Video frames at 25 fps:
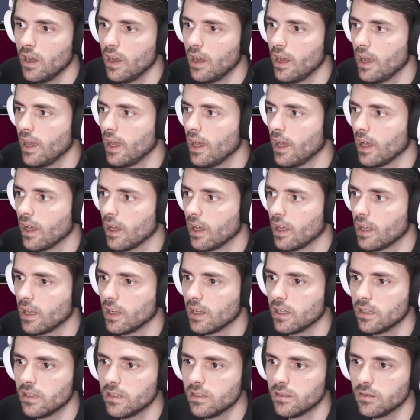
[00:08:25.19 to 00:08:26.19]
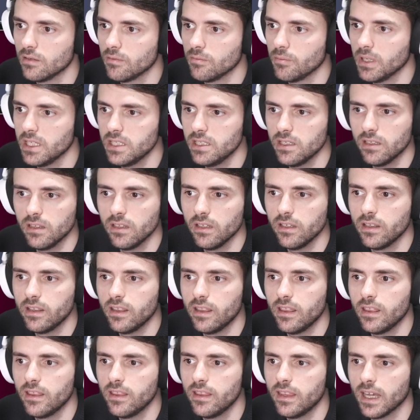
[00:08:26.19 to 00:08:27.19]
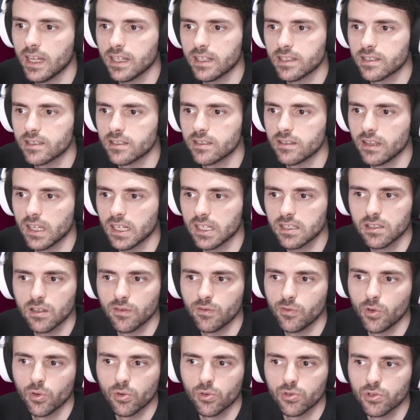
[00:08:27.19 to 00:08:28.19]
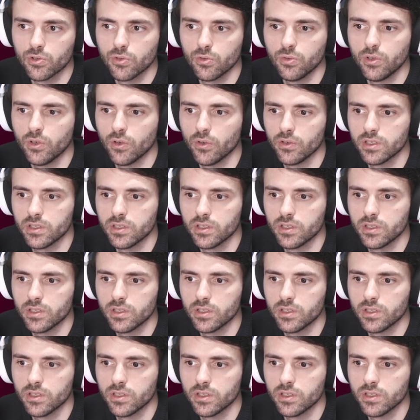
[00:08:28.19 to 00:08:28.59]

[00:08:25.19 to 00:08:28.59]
And basically that's the Photo Studio.